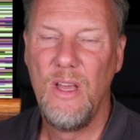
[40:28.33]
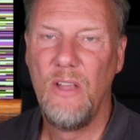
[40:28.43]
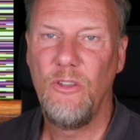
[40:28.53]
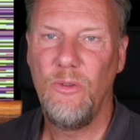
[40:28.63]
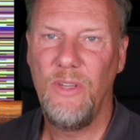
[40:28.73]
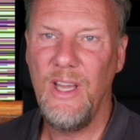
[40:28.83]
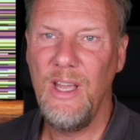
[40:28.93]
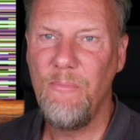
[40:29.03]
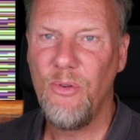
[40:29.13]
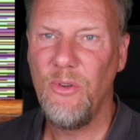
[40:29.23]
So the
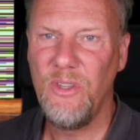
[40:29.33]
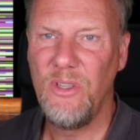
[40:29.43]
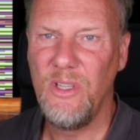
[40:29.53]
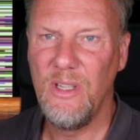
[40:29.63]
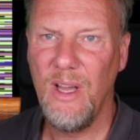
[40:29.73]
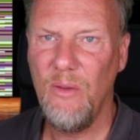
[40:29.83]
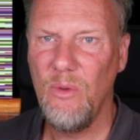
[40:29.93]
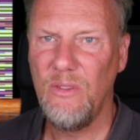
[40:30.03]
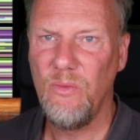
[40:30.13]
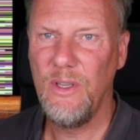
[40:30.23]
game Prodigy, that
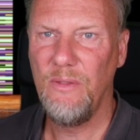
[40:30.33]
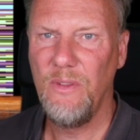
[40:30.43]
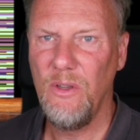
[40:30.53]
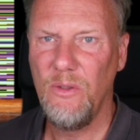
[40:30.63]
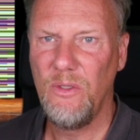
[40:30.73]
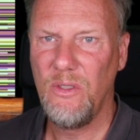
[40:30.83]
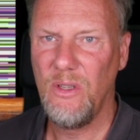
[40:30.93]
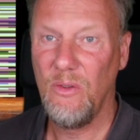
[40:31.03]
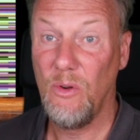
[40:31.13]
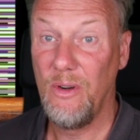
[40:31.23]
was one of
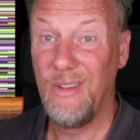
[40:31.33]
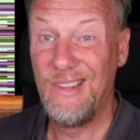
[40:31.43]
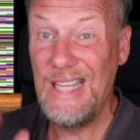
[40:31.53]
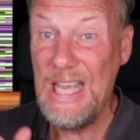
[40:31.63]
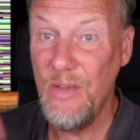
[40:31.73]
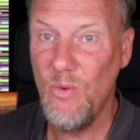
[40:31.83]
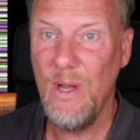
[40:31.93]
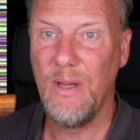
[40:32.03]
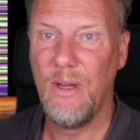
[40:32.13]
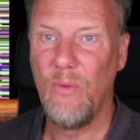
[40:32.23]
those, or the
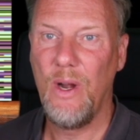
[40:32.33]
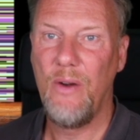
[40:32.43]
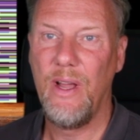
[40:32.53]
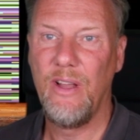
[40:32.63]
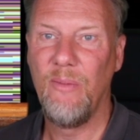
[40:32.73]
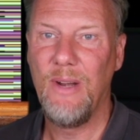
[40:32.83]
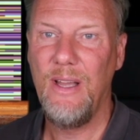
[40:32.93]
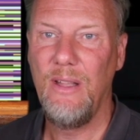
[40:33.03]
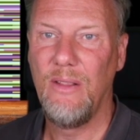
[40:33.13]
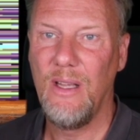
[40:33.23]
one, where I
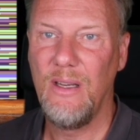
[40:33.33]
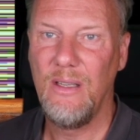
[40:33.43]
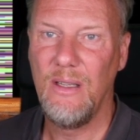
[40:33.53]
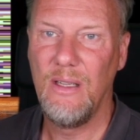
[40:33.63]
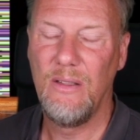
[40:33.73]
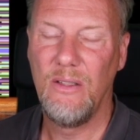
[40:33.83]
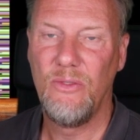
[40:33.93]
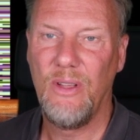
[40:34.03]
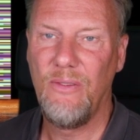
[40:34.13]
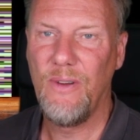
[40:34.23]
complained that the
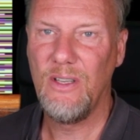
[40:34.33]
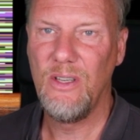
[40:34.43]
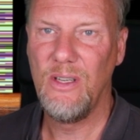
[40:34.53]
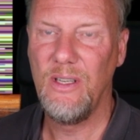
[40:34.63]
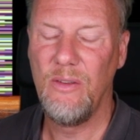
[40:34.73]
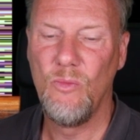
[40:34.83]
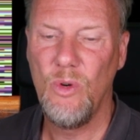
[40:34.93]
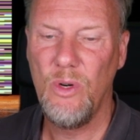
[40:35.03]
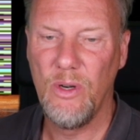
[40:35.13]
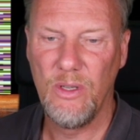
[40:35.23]
transfer actually didn't
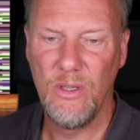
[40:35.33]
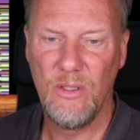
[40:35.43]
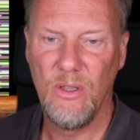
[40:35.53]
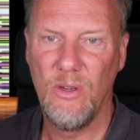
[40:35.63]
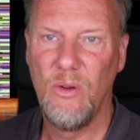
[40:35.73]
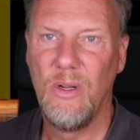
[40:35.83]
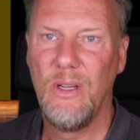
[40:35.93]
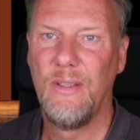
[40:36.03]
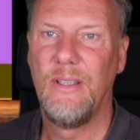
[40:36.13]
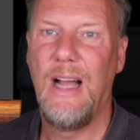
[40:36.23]
work. So
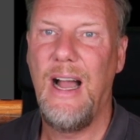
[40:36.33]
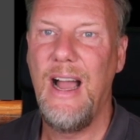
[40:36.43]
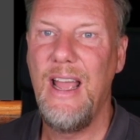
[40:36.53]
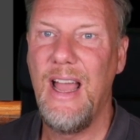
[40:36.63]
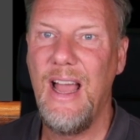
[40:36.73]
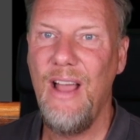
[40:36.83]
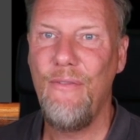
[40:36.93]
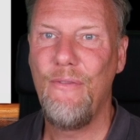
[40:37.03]
I have